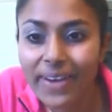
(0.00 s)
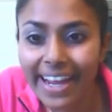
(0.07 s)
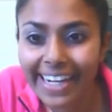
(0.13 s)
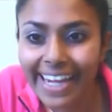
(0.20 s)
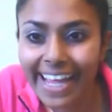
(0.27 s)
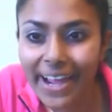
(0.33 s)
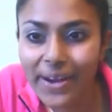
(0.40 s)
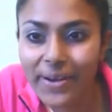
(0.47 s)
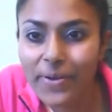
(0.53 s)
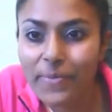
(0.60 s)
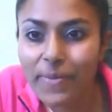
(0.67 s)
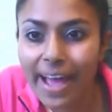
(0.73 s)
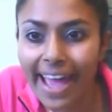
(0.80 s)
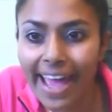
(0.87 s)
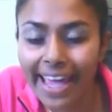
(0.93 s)
Right
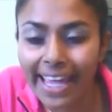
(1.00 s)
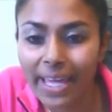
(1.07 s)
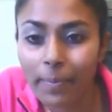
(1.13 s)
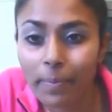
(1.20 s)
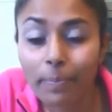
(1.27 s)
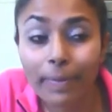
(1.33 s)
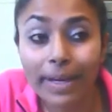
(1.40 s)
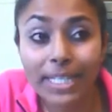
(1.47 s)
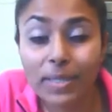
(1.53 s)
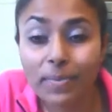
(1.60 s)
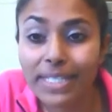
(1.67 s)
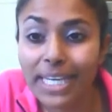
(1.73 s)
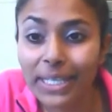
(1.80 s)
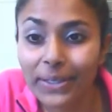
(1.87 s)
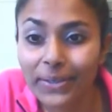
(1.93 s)
now, my
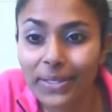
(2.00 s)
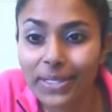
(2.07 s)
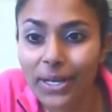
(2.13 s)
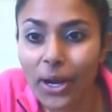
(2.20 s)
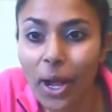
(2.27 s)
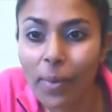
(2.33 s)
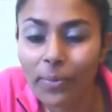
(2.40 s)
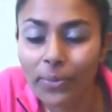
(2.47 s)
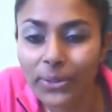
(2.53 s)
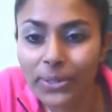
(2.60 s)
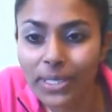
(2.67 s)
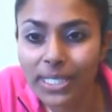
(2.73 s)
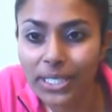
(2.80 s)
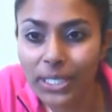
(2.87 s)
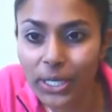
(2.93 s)
sweet potatoes are
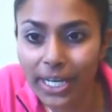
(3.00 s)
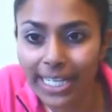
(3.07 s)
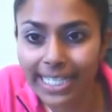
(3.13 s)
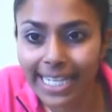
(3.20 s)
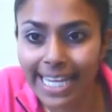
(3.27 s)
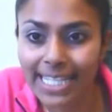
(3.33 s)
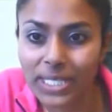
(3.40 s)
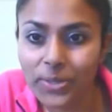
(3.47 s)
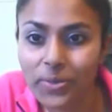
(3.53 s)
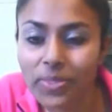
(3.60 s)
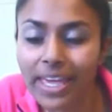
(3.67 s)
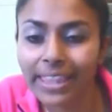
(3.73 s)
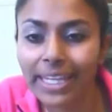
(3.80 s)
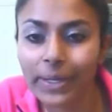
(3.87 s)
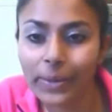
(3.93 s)
almost cooked. I do
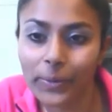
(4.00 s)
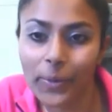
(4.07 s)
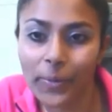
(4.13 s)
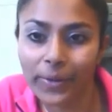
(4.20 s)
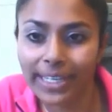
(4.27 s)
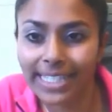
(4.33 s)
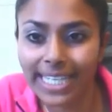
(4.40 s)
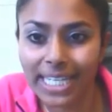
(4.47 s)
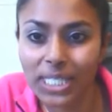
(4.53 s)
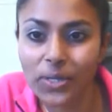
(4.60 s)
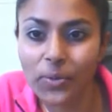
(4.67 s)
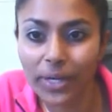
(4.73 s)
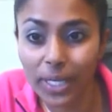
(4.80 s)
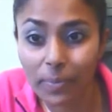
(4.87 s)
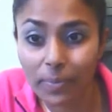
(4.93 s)
think that it'll only
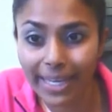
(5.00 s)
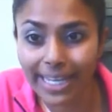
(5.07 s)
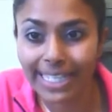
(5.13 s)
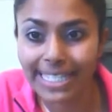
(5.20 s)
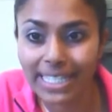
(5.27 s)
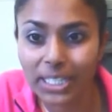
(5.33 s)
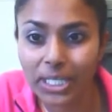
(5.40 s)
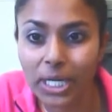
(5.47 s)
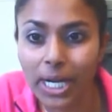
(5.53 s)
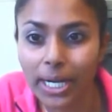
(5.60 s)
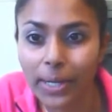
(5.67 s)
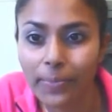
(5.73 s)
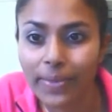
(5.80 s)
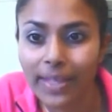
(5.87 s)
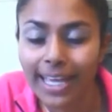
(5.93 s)
take 20 minutes to cook.